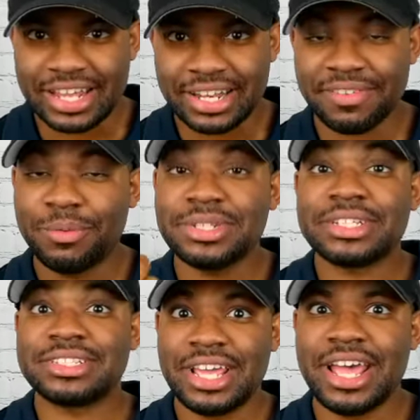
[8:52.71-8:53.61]
And if I
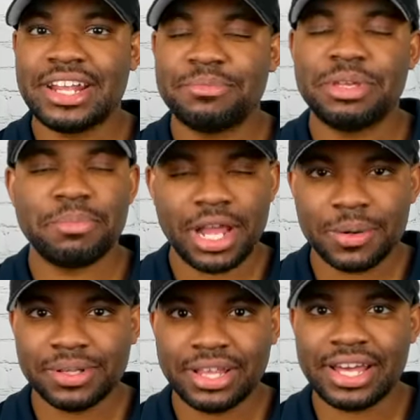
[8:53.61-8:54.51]
wasn't dead, I'd be
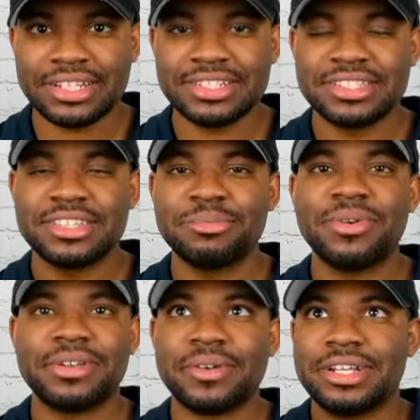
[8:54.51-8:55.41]
paralyzed to the
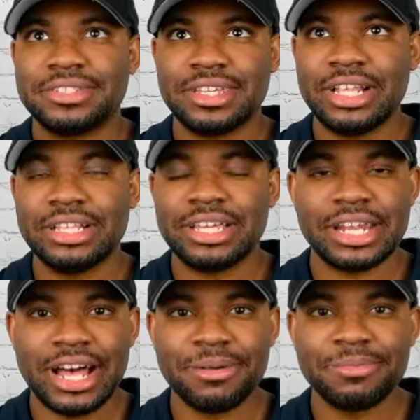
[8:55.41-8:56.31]
point where I just couldn't get
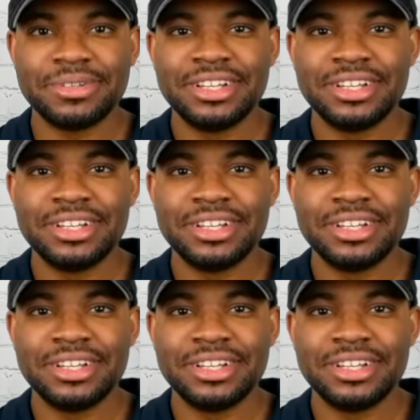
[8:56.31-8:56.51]
up